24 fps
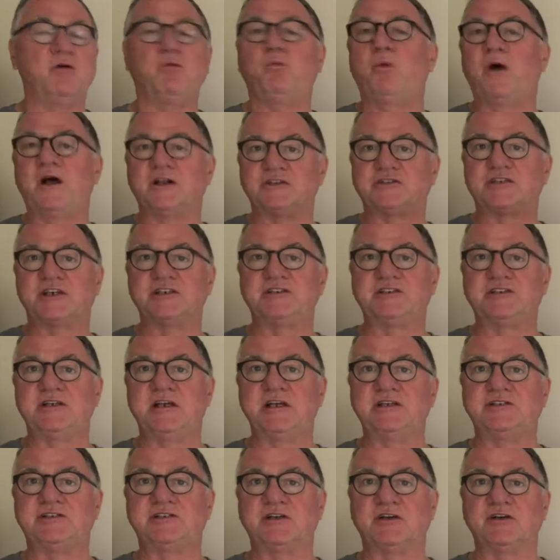
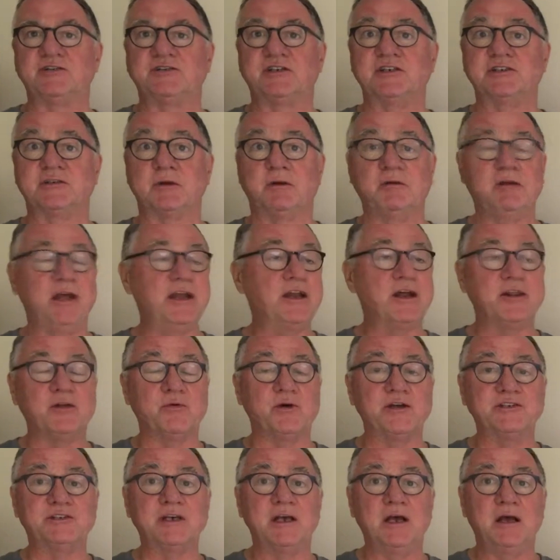well-trusted sources. In other
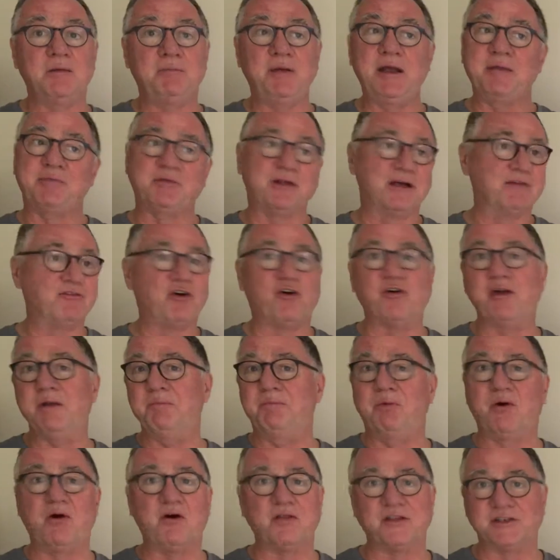words, people that have already
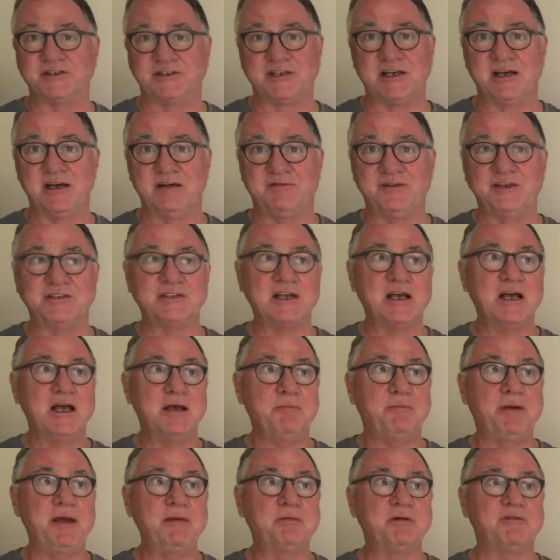bought the service,
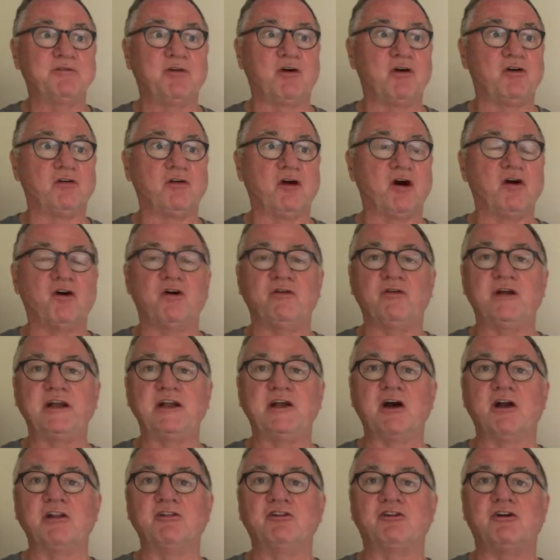people have already
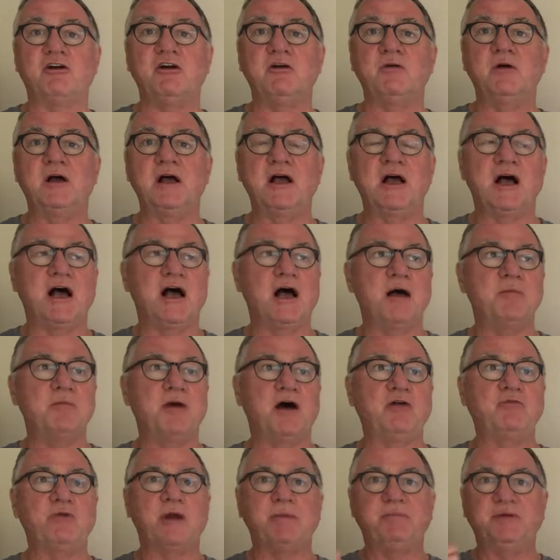gone through
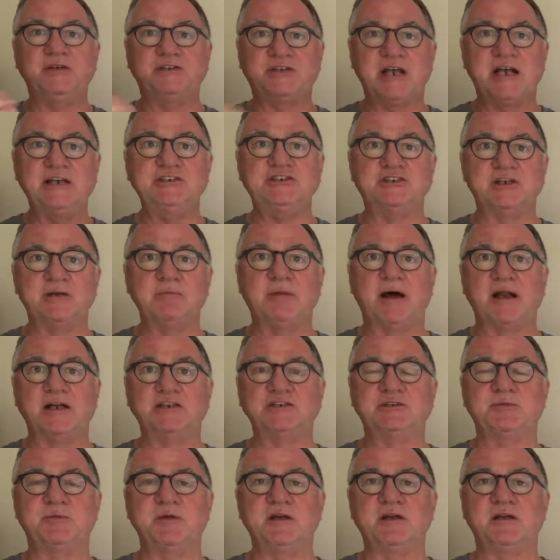a reputation
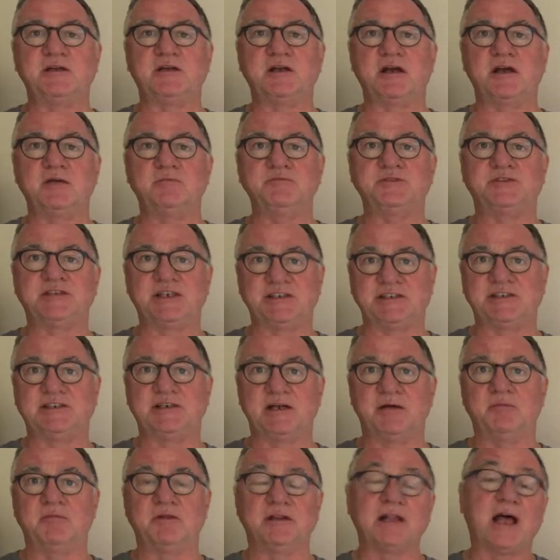management
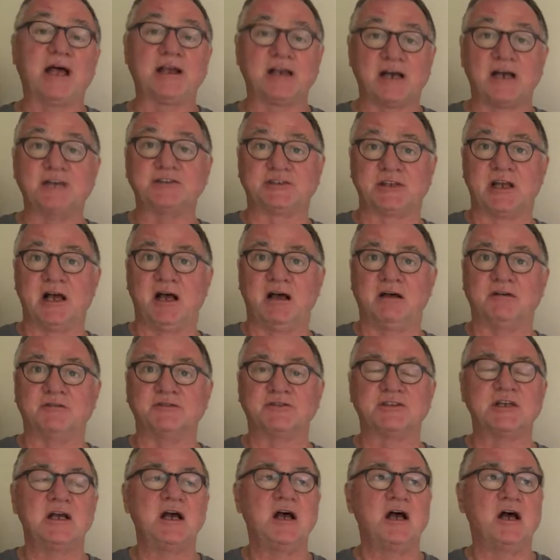system like
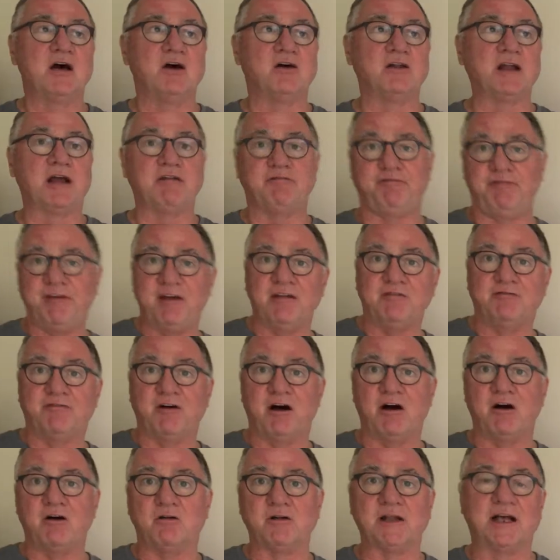ourselves, or like
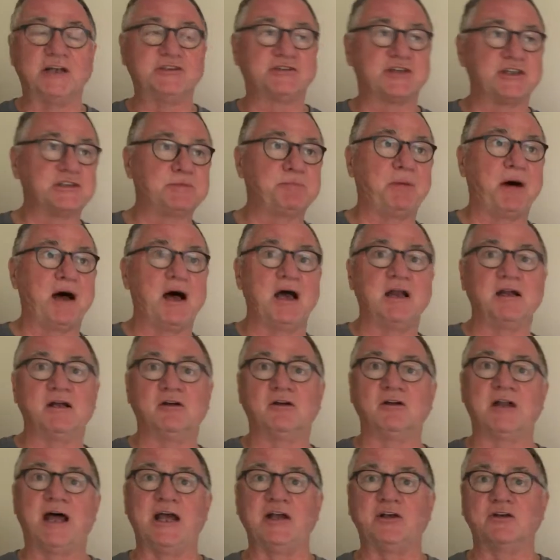FIFO, like Trustpilot,
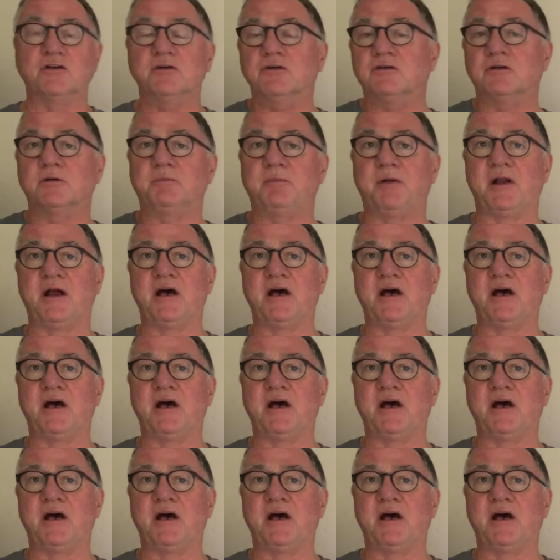or like Google+,